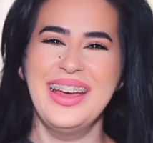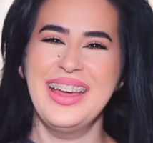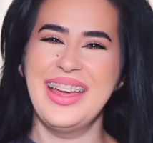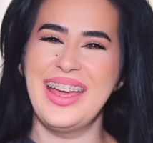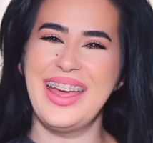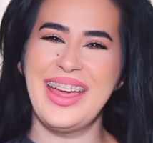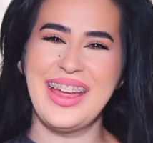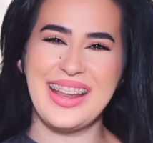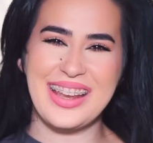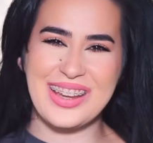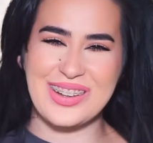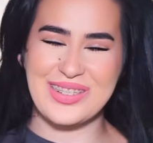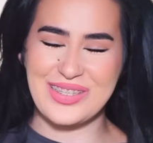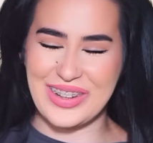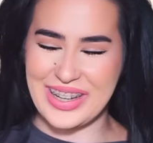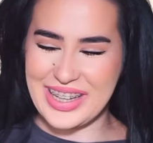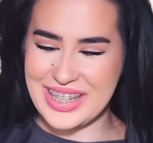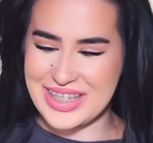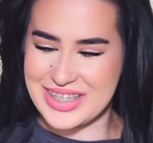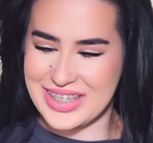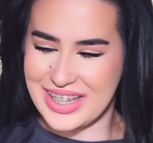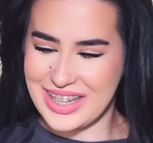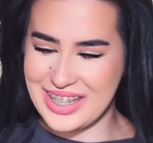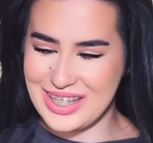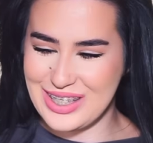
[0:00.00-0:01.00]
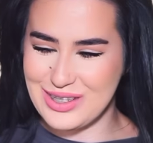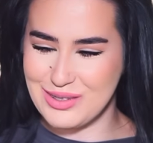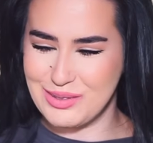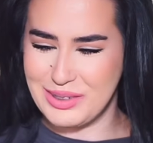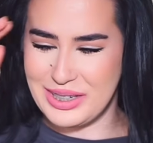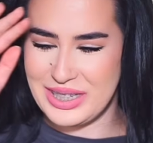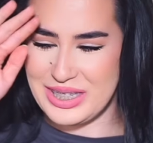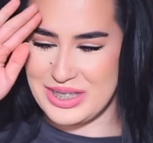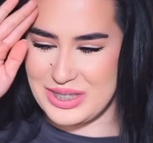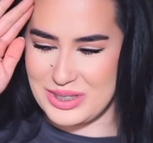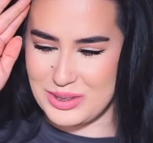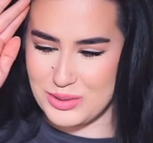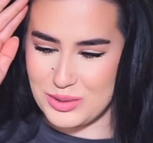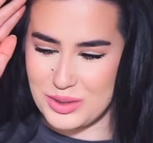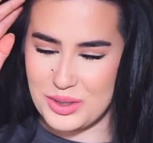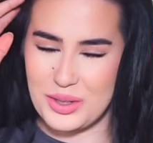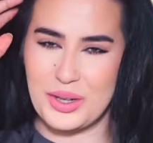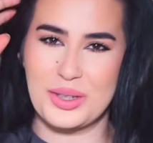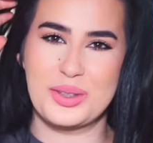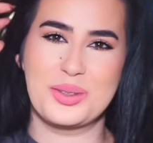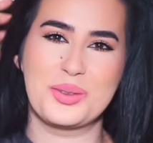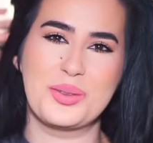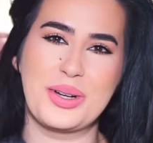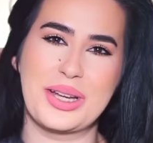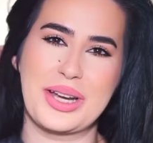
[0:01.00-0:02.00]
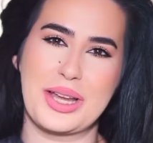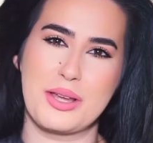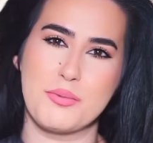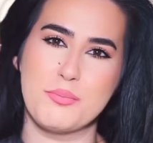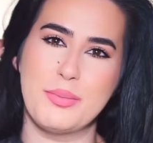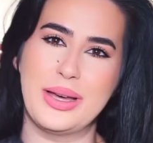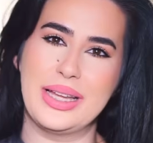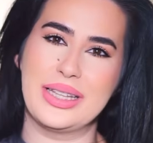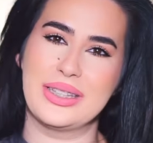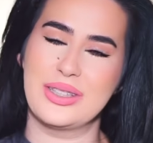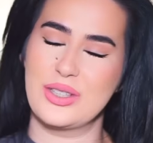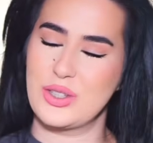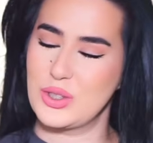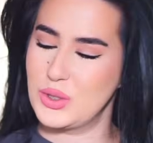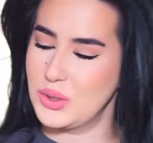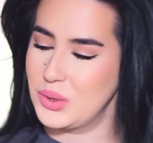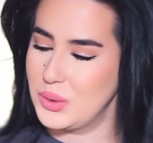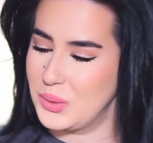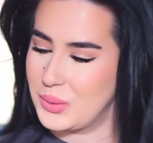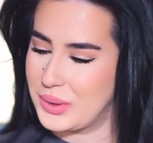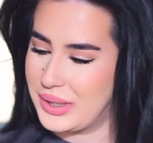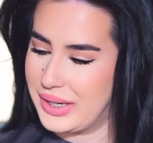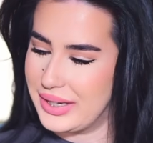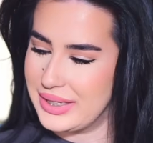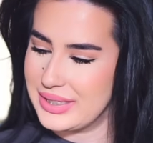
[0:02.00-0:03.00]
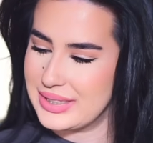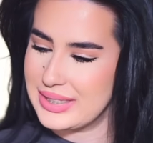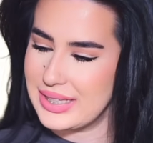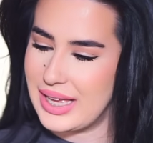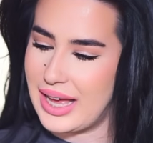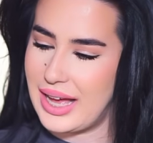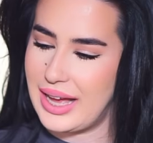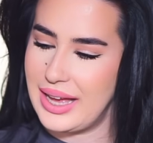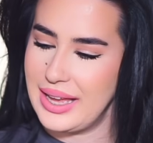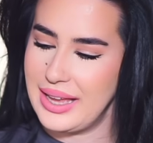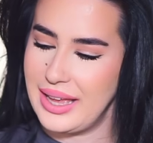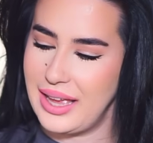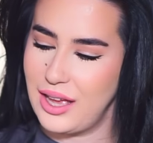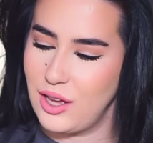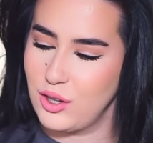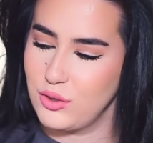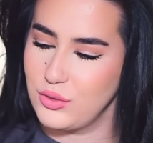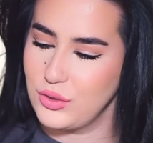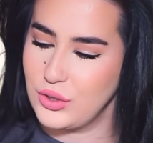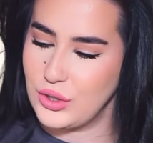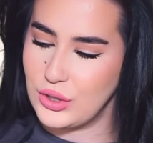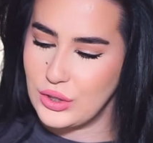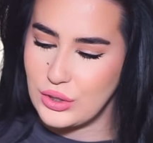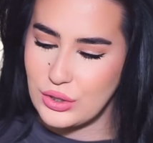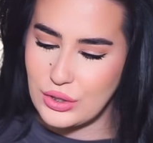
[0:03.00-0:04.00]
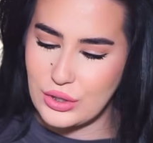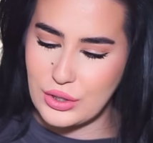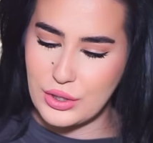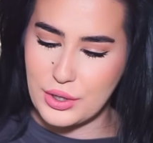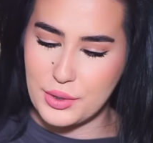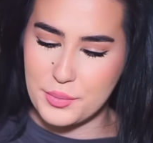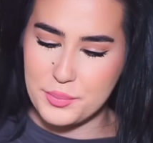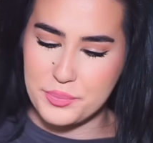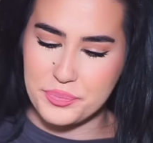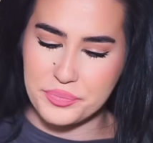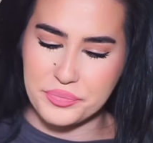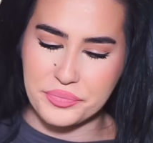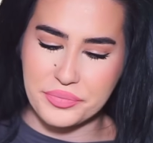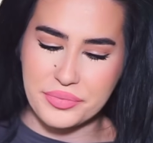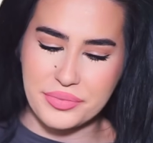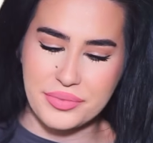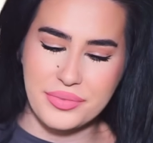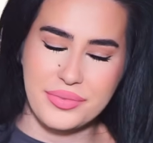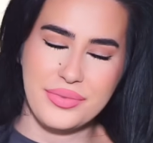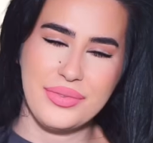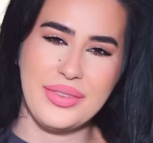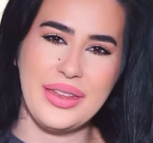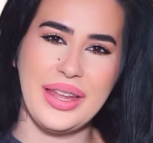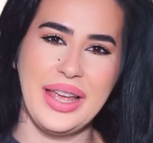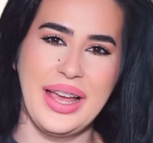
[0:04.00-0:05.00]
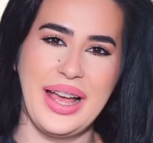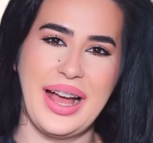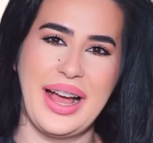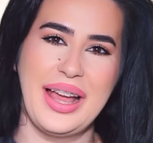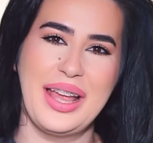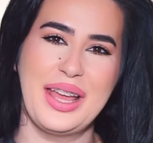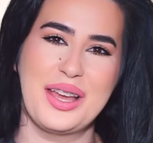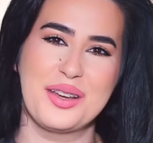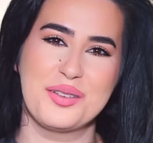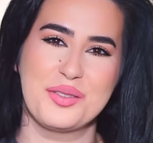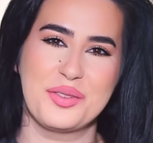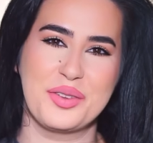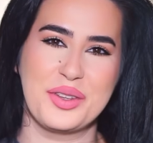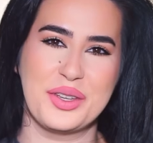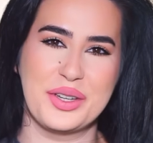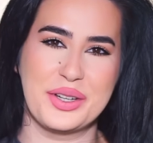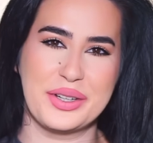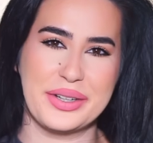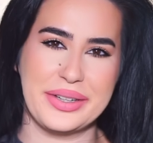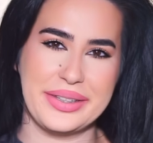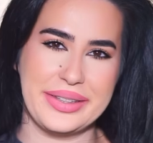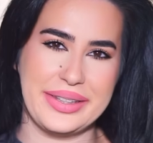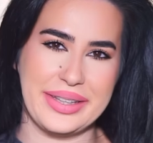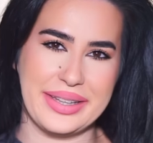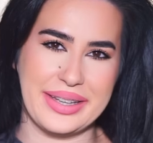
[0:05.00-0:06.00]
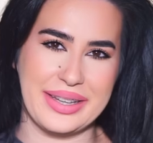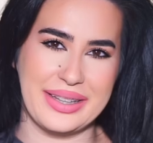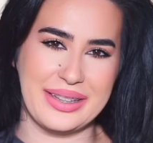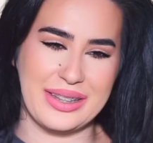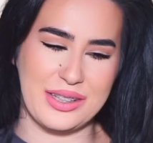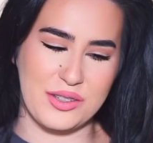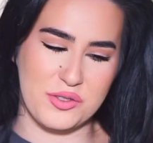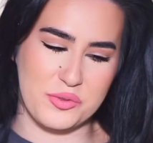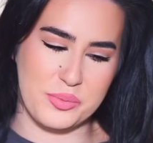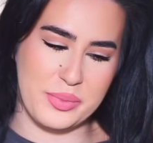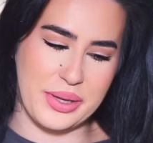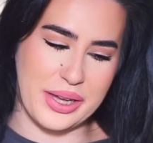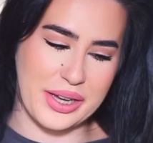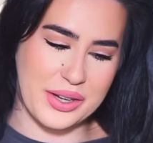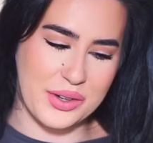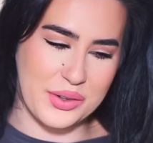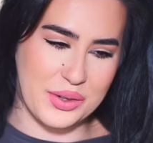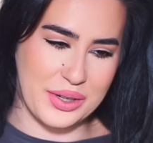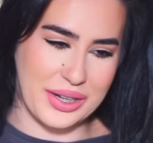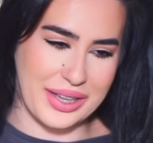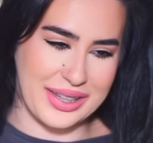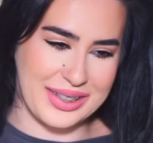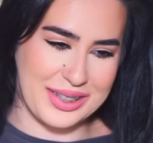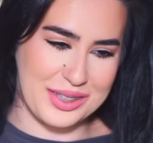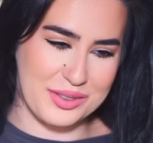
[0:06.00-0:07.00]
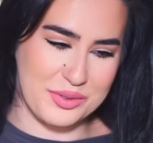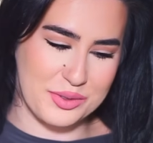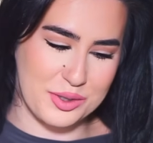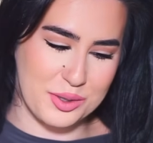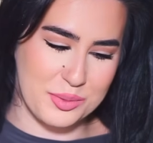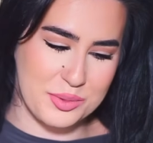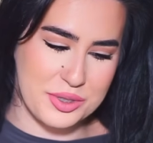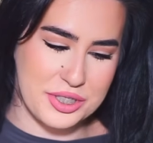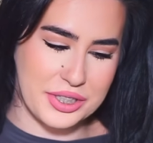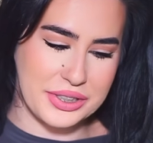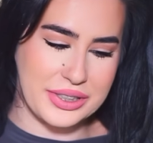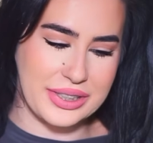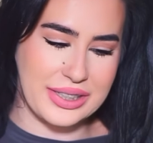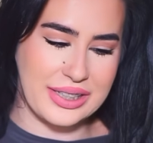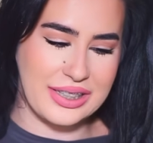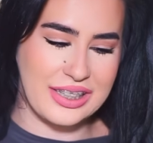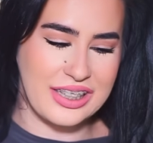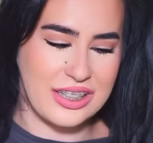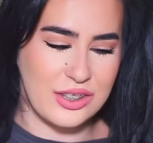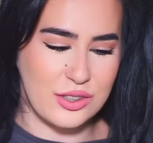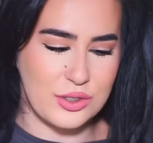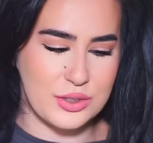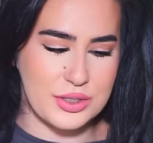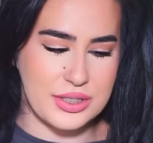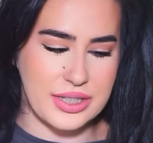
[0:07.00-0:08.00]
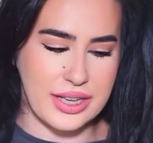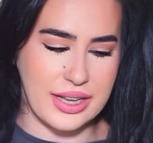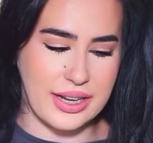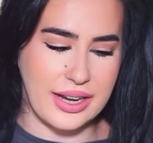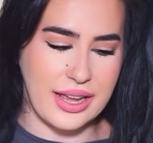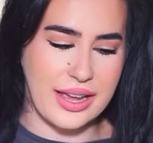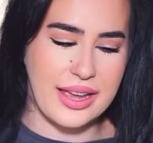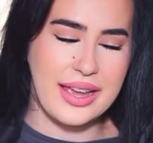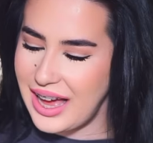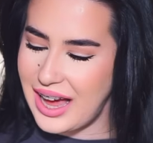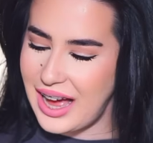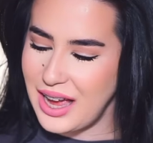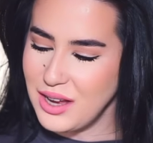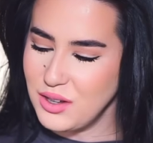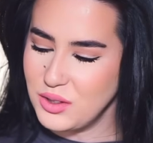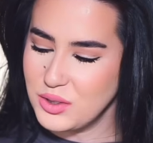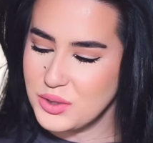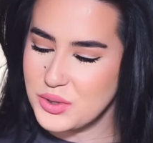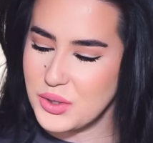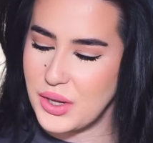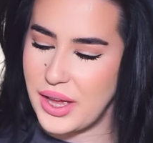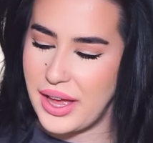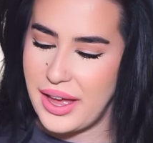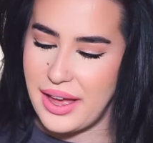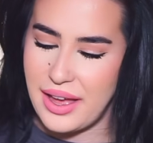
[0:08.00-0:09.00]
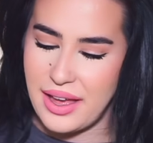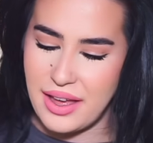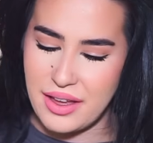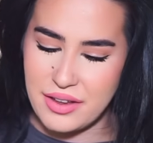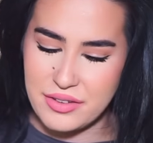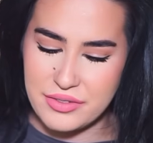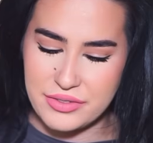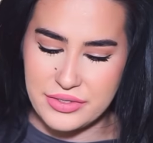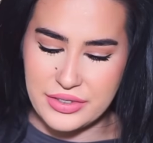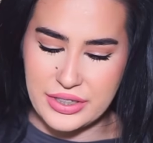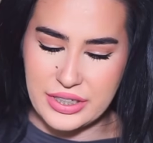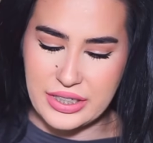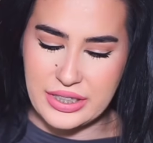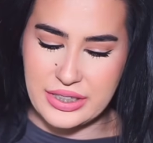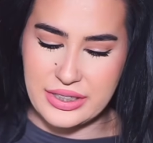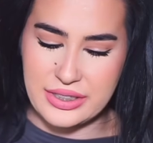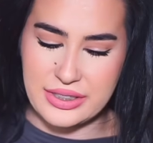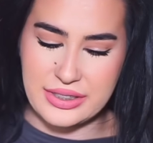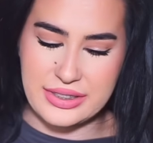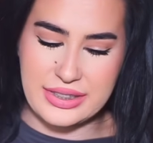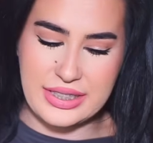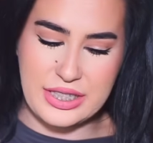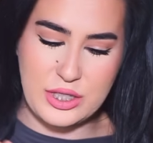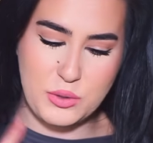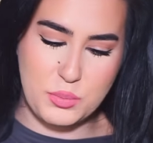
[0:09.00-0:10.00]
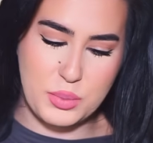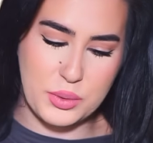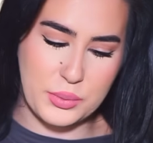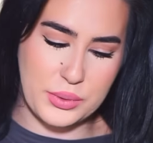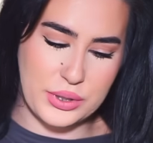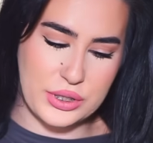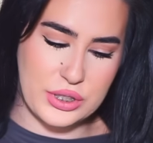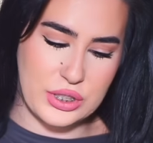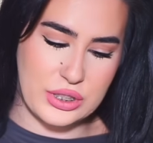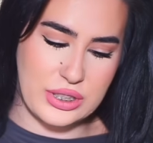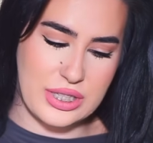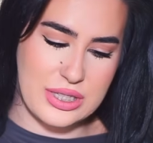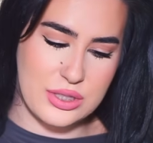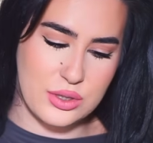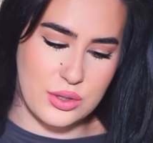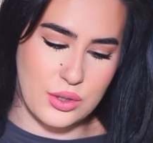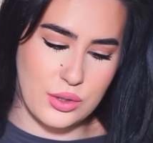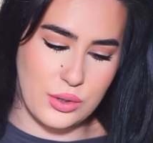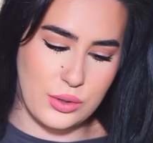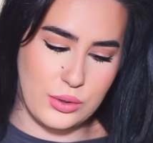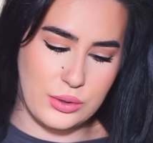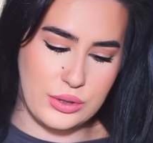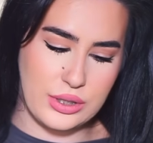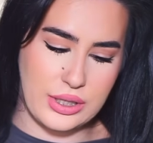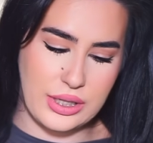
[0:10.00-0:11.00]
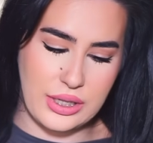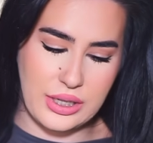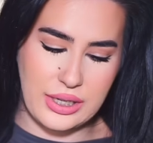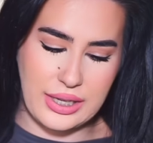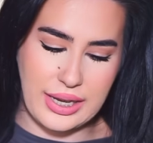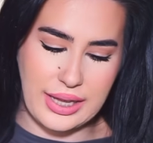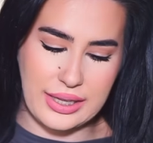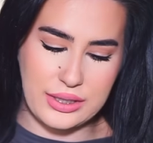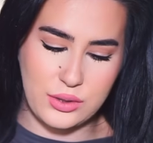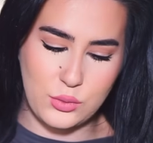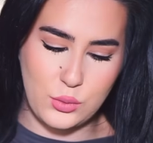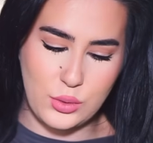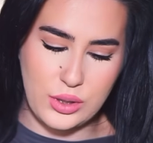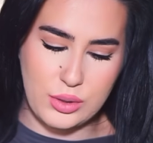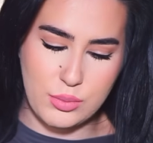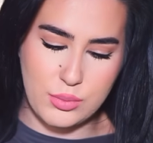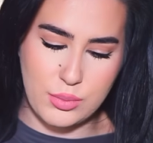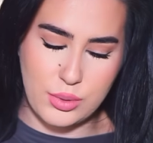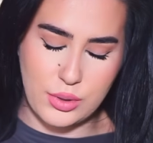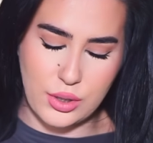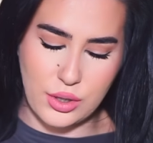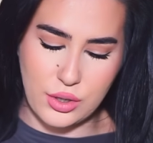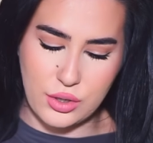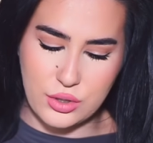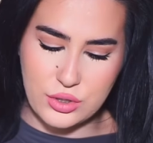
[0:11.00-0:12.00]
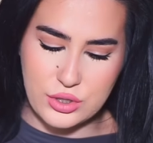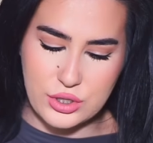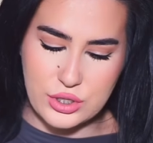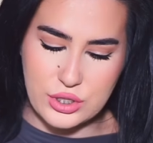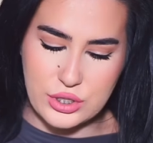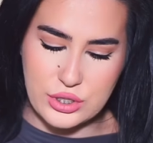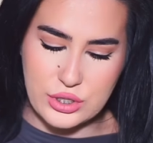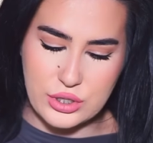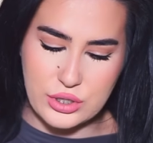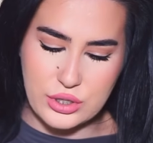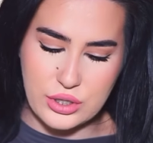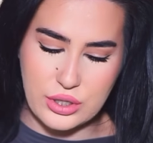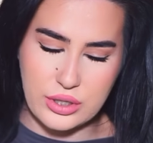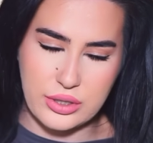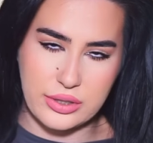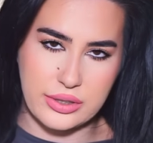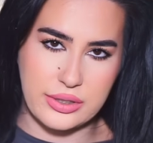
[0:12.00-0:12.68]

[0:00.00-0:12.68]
Anyways, you got what I meant. So you guys, I have here a decant of Bianco Latte from Giardini di Toscana. I also have an inspiration that's called La Nuit Blanche.